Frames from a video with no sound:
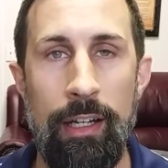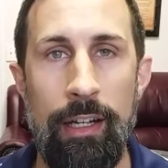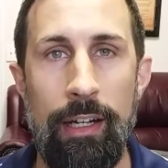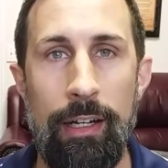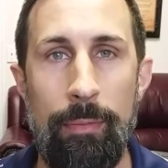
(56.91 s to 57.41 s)

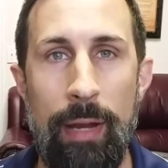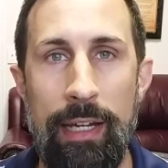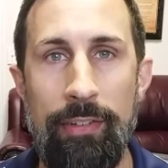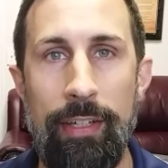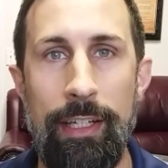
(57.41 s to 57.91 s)
uh,
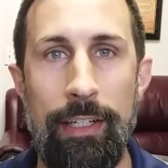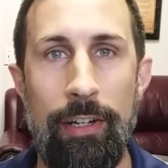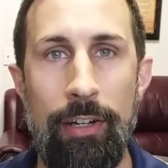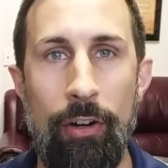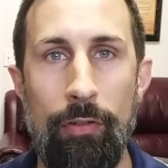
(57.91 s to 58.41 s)
painting
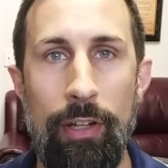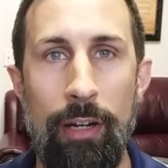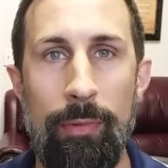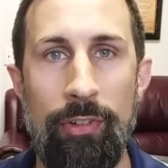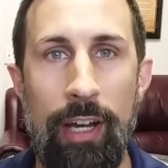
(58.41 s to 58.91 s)
over
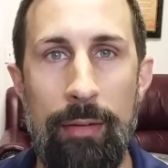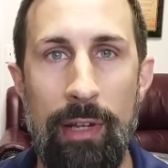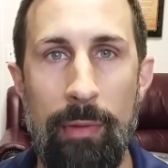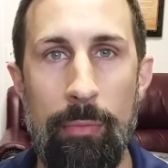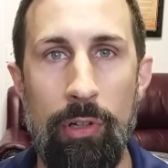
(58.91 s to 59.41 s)
there beside me
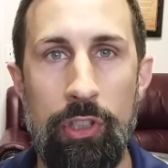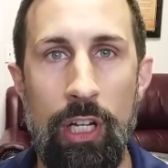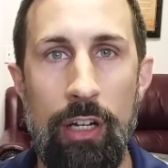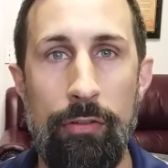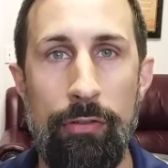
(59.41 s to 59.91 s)
on my
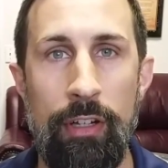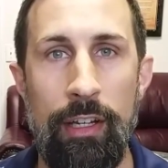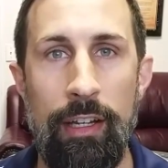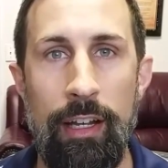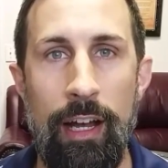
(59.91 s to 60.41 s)
bookshelf.
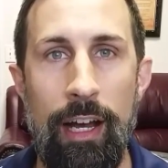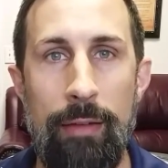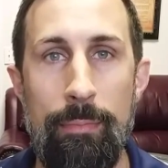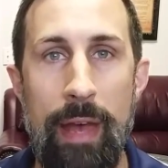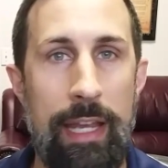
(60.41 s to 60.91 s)
I
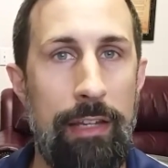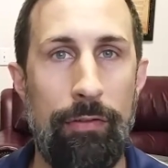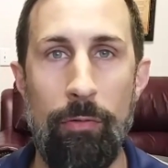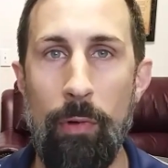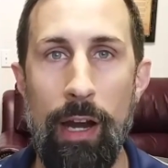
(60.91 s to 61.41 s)
may
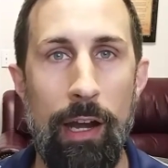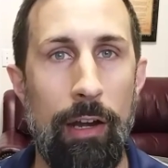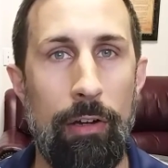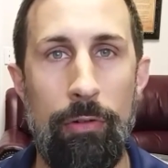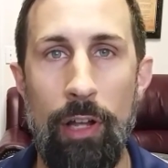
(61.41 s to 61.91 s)
even
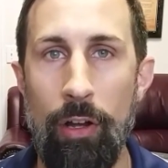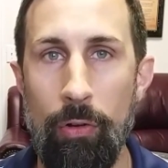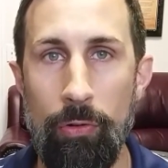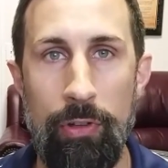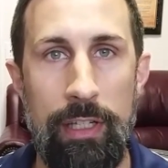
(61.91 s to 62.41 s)
wear, who
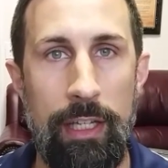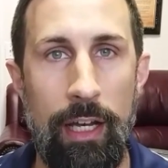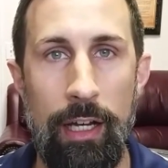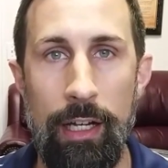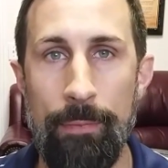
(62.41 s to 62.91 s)
knows, the,
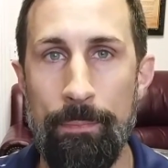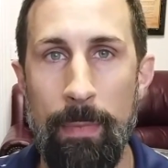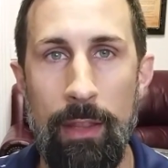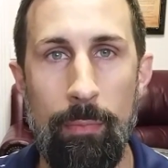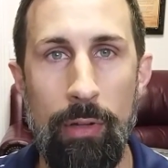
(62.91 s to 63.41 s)
uh,
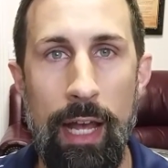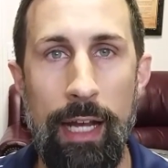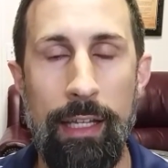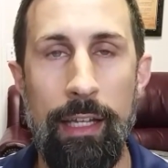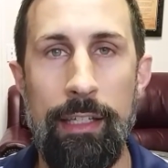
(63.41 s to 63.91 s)
the black